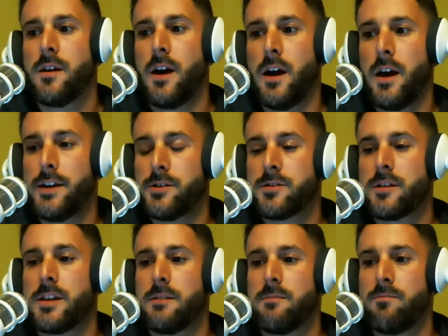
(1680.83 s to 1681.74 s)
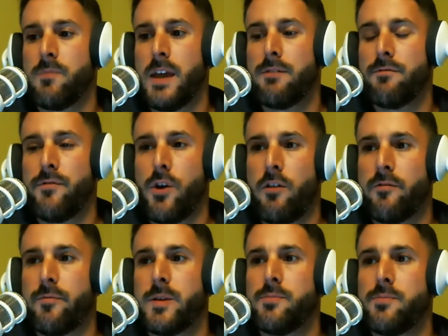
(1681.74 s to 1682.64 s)
and just
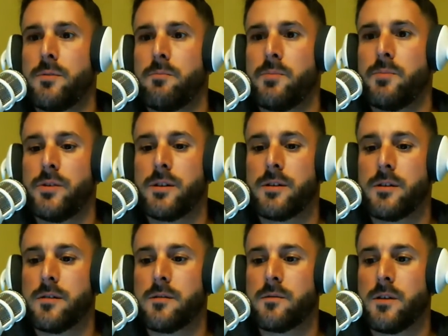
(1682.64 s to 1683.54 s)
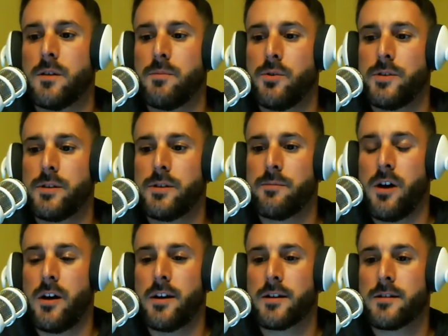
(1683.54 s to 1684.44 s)
involve people in building the
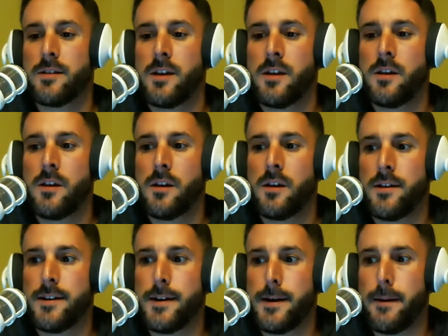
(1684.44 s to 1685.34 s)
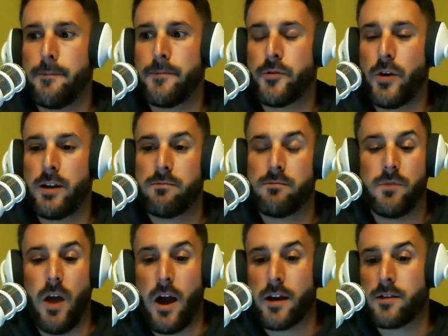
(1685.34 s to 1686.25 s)
product. So I
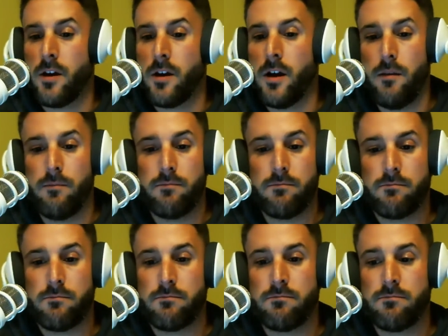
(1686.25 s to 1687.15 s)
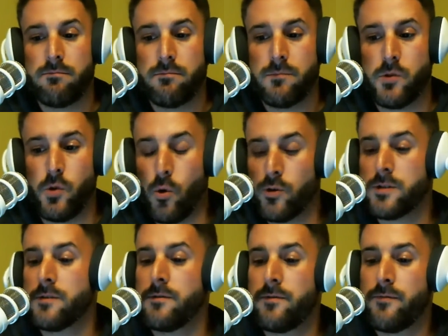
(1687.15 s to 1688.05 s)
knocked on
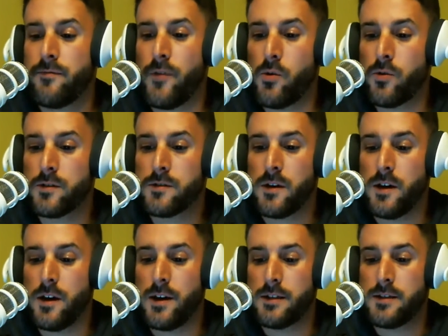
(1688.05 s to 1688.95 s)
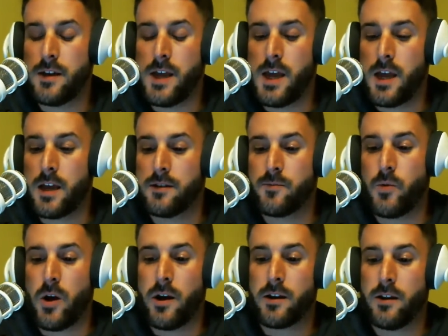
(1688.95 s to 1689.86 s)
doors of folks and I said, hey, I got this
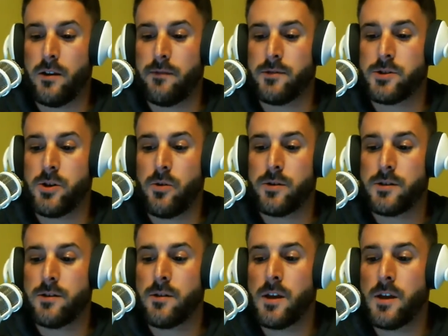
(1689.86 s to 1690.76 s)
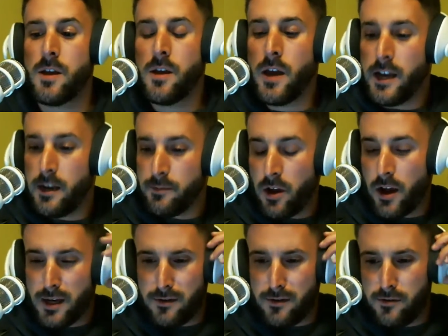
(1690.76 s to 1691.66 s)
product, I'd love to show it to you. I ended up
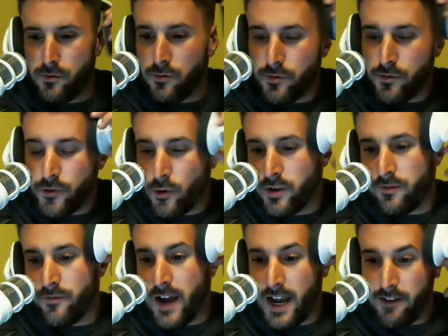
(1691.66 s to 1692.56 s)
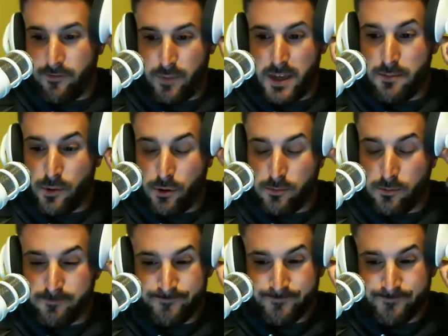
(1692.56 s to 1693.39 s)
talking to 35 people